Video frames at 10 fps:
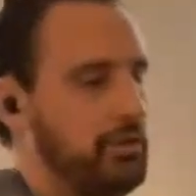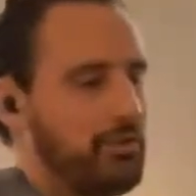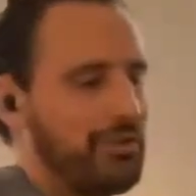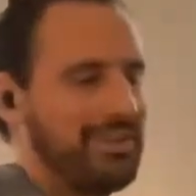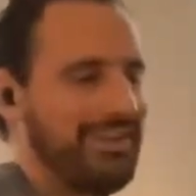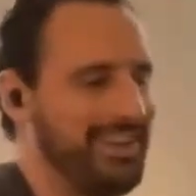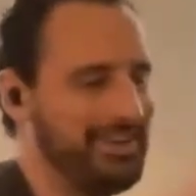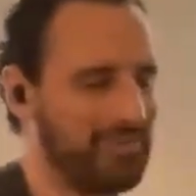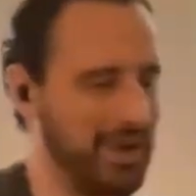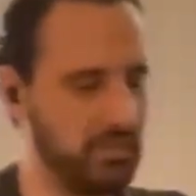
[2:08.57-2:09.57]
New York
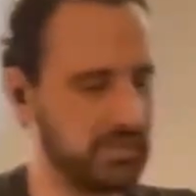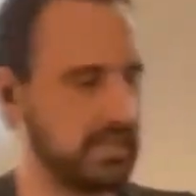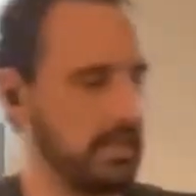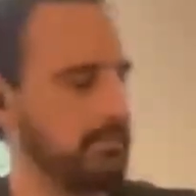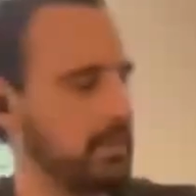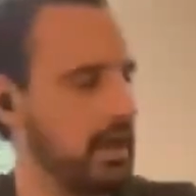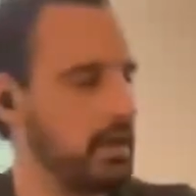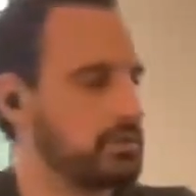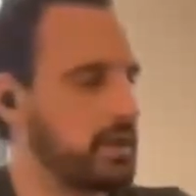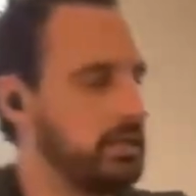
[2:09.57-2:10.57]
rye whiskey
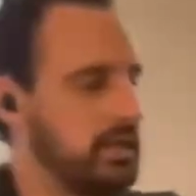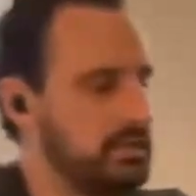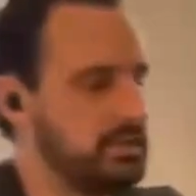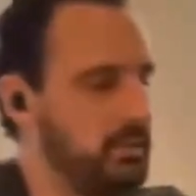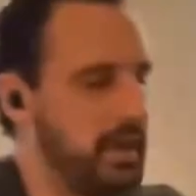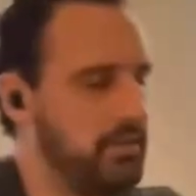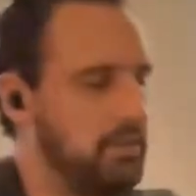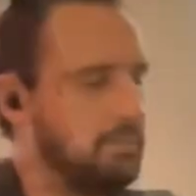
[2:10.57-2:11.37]
directly into the bath